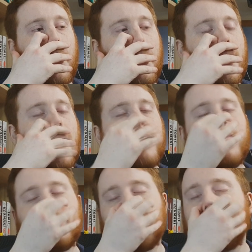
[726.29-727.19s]
Like,
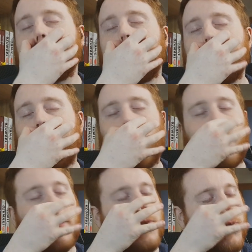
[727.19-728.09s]
as soon as this
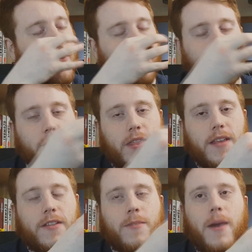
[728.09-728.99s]
point, it was
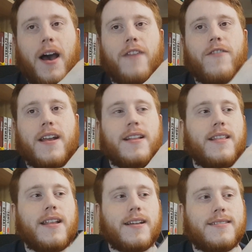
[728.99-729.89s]
the spy thing and
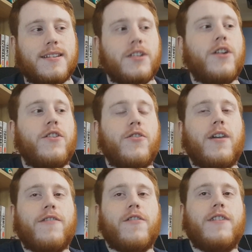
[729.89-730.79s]
they did that scene. You only do
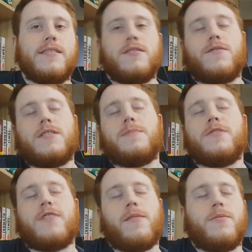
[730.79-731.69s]
that for a reason. Obviously, she'd been
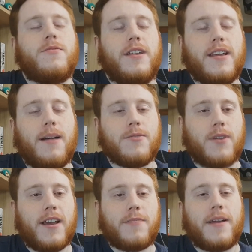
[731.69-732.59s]
traveling between the camps. So
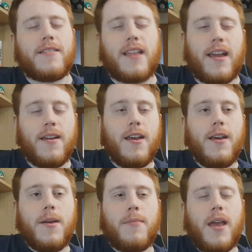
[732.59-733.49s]
I expected, like,
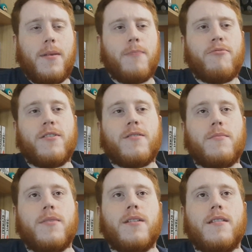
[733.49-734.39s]
maybe
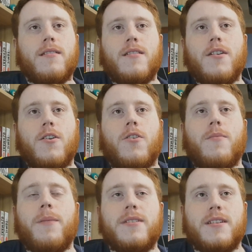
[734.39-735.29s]
imprisonment or
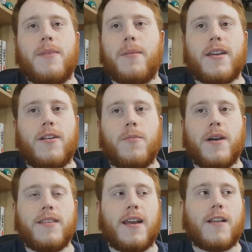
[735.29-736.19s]
maybe she might be killed, but
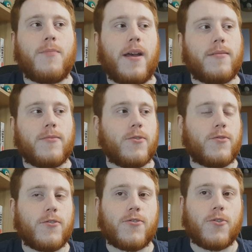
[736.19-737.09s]
I didn't expect them
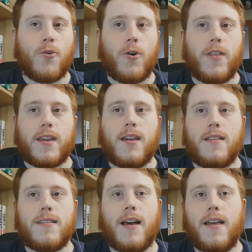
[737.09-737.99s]
just to slaughter the
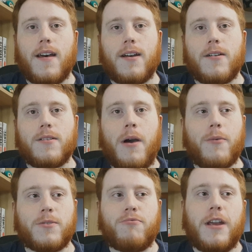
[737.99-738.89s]
kids like that. I
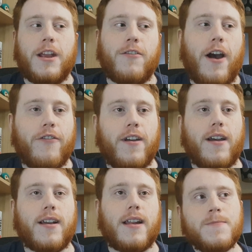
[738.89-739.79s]
was pretty
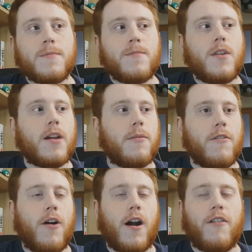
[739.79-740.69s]
graphic. Like, don't get me
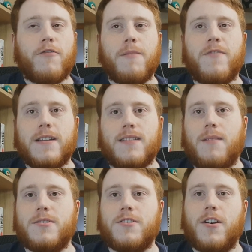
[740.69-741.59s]
wrong, I've read things like
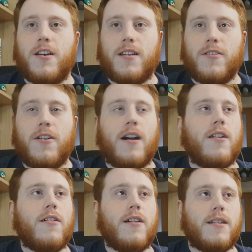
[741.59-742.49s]
Berserk and all
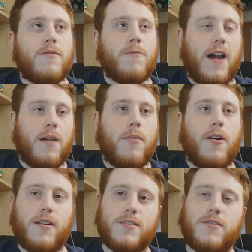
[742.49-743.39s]
that and
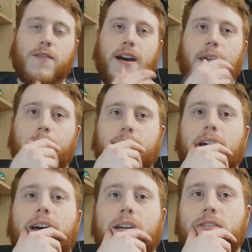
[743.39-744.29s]
Vagabond and stuff like that, but
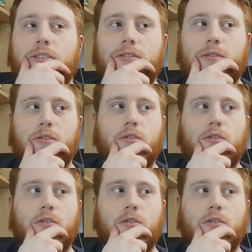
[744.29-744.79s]
that just,